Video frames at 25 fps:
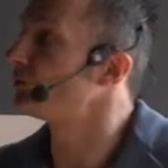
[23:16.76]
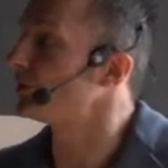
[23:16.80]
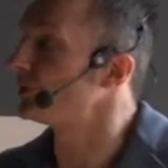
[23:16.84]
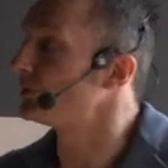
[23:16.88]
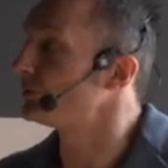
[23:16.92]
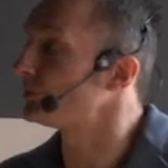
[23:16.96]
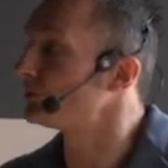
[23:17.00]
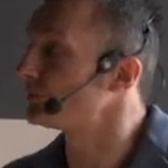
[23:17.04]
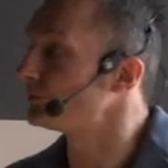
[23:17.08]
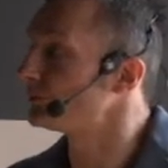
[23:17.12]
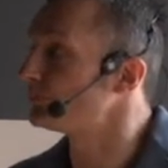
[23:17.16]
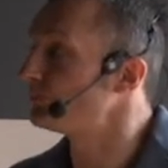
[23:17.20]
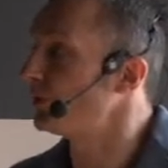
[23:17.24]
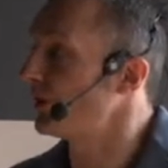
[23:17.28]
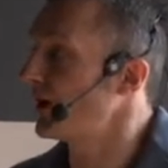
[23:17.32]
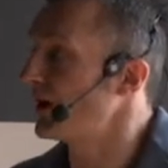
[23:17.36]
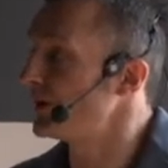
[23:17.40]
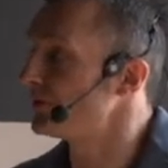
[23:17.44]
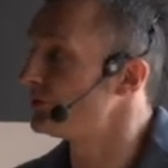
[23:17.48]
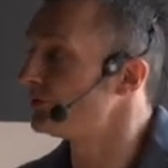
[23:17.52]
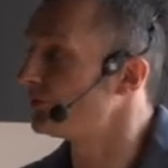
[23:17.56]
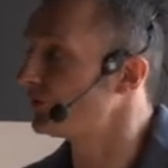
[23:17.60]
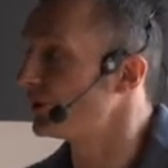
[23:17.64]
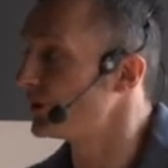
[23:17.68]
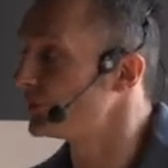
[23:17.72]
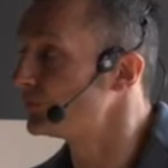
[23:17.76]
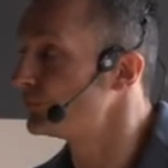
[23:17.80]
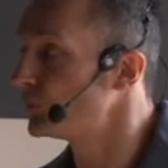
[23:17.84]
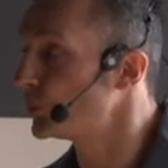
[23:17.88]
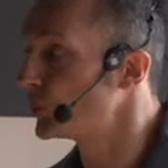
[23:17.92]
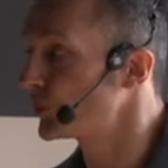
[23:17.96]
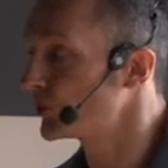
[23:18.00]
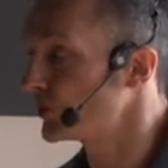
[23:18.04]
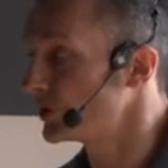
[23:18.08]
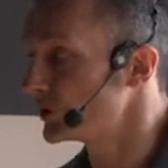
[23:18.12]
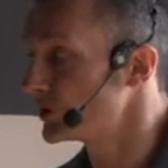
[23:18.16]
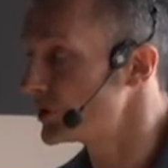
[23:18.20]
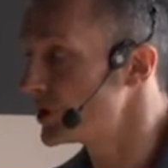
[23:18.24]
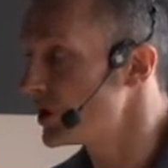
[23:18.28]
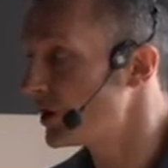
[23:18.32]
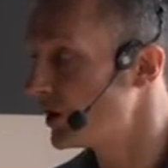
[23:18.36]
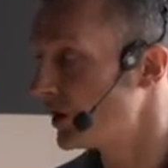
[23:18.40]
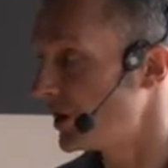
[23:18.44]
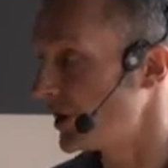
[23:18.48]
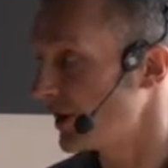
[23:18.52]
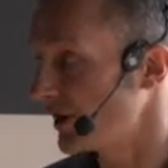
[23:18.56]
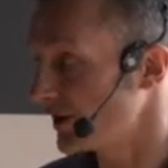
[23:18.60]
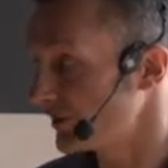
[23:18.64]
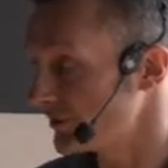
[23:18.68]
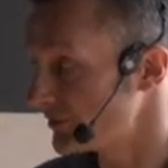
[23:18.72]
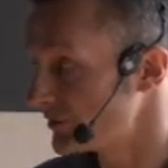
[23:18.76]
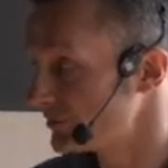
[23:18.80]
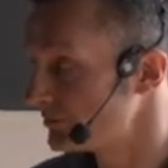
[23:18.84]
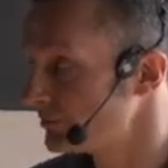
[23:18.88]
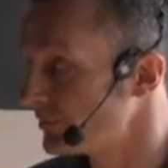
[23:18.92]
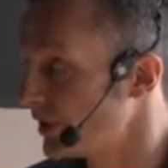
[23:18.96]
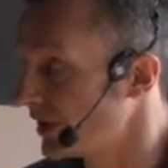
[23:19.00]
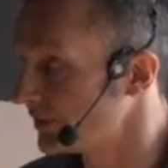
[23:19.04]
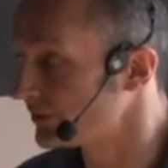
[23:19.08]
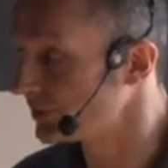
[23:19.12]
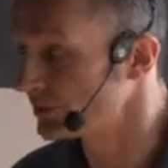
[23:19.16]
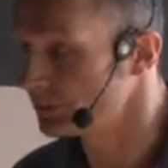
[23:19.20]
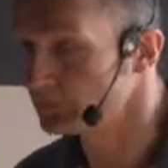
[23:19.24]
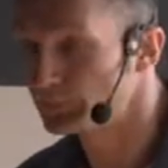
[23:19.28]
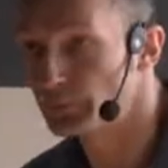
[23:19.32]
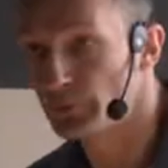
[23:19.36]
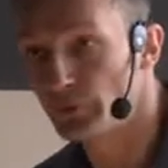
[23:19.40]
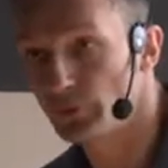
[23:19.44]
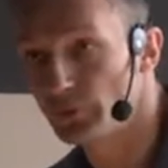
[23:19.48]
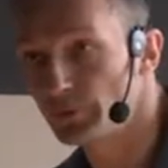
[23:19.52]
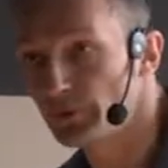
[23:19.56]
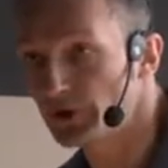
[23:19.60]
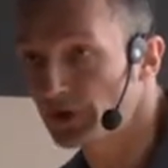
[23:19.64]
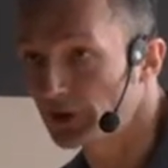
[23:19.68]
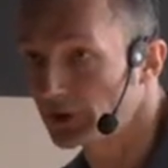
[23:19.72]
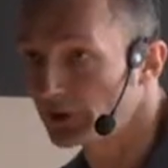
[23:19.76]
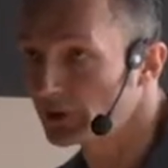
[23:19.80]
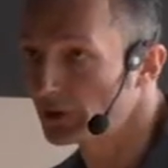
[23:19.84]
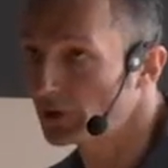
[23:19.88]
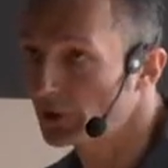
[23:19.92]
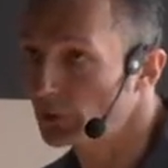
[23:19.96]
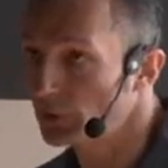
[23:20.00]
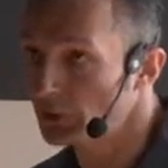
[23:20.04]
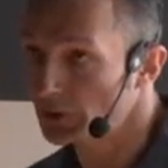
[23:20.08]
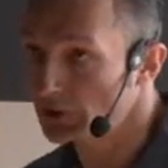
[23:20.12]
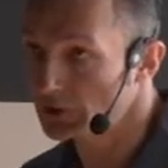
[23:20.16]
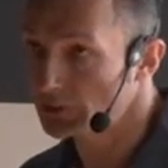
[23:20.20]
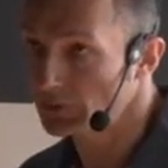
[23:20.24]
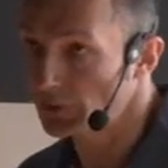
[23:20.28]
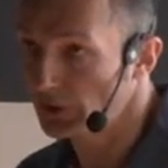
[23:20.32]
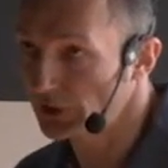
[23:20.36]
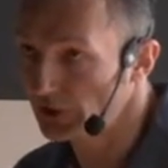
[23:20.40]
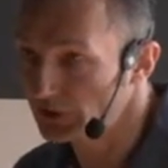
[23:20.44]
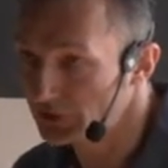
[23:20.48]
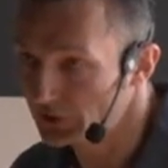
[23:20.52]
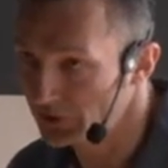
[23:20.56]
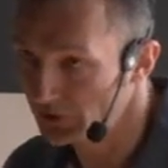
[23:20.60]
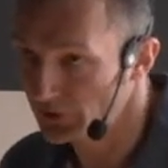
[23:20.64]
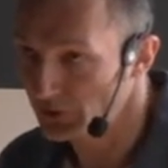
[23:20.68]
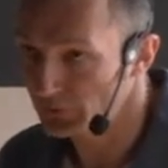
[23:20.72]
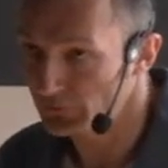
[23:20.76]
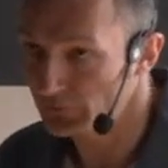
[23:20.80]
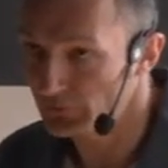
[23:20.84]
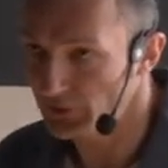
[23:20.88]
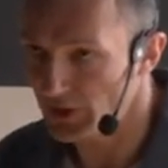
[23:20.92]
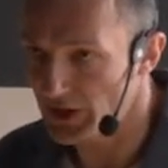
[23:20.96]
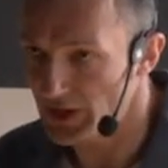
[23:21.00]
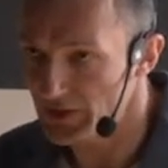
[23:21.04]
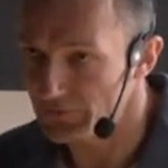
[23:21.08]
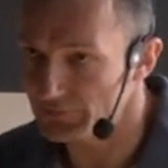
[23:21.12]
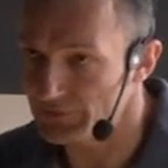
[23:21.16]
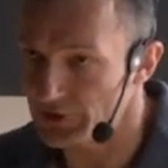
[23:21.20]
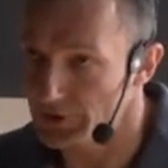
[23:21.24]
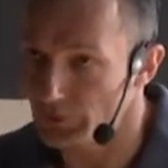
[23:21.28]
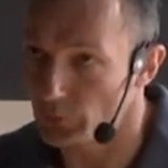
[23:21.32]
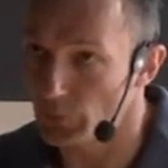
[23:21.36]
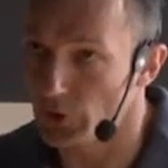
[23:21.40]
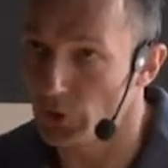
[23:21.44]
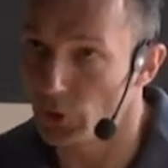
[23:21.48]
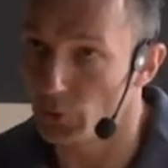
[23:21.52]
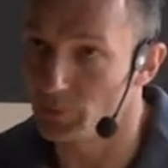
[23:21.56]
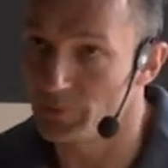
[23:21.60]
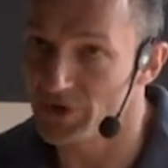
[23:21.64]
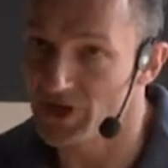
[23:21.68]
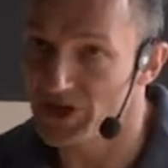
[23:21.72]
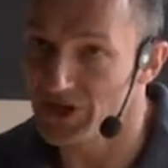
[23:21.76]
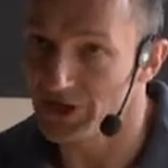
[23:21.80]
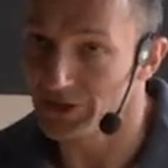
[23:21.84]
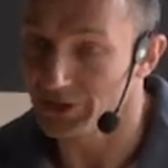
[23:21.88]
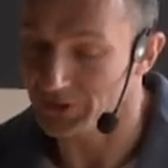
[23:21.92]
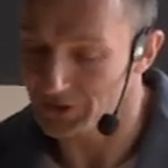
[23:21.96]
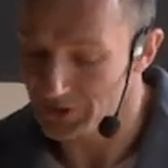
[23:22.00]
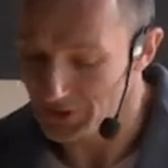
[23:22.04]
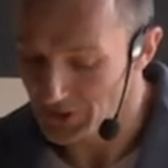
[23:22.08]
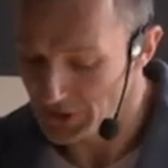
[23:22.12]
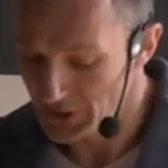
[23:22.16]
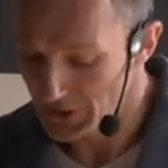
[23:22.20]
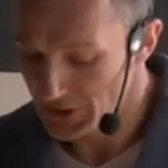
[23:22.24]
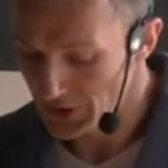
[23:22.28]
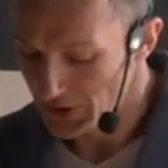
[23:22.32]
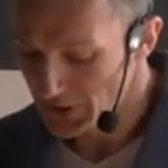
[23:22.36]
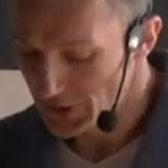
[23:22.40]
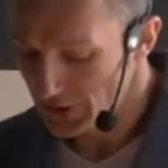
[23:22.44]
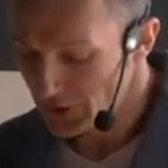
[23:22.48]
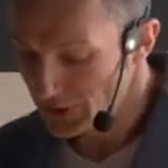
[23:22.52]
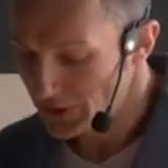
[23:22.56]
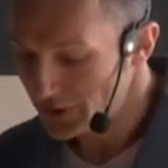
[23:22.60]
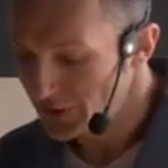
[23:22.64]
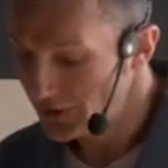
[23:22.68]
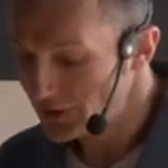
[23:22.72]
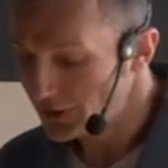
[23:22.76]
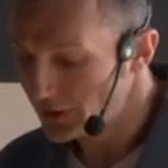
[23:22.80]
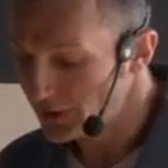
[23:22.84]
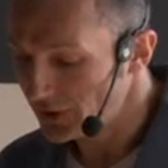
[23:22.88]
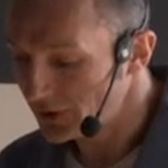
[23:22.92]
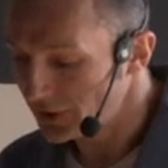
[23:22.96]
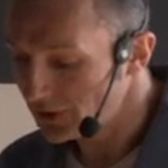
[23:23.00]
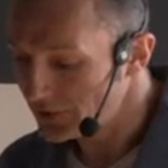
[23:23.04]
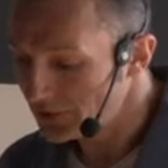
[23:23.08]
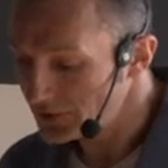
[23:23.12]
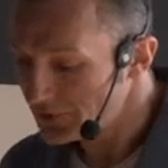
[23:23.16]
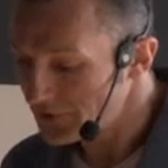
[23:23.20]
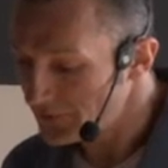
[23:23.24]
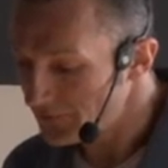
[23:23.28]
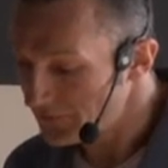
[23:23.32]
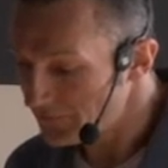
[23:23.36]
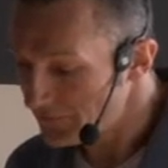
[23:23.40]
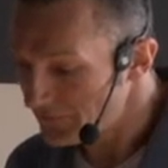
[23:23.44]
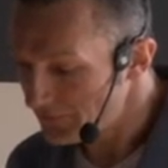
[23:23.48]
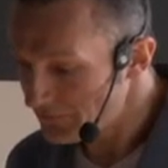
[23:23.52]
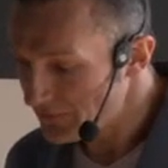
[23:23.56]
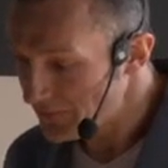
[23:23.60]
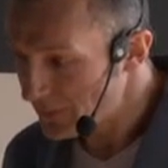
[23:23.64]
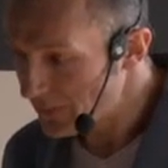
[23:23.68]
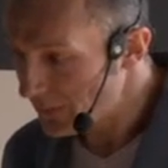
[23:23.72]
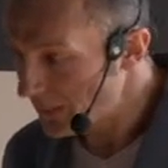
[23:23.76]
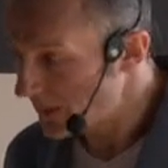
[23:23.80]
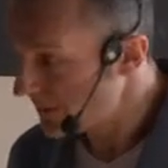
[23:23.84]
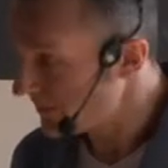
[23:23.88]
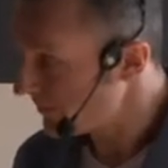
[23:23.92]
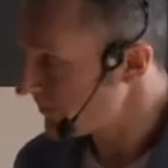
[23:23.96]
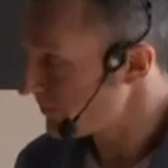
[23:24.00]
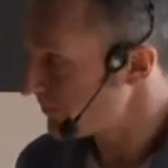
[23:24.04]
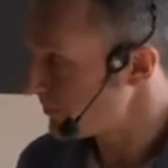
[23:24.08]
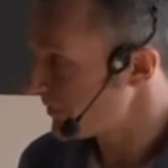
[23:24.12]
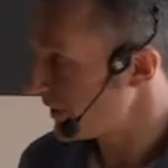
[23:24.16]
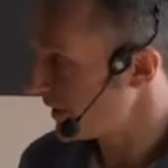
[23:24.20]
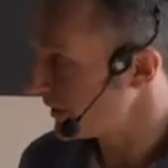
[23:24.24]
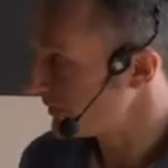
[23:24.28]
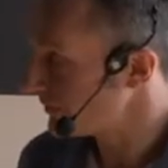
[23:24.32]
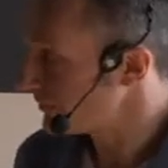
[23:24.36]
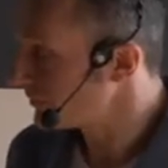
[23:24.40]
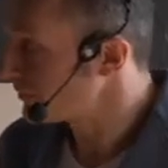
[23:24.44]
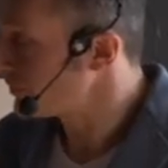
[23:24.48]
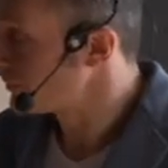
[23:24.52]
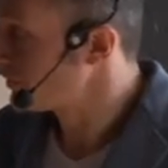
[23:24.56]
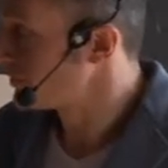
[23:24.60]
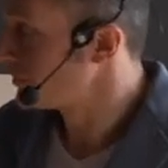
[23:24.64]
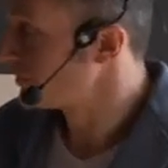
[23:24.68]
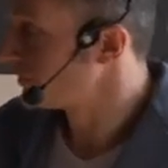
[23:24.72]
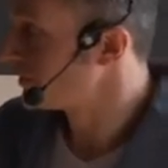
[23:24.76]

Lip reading: that brands are working hard at improving our quality of life and well-being. That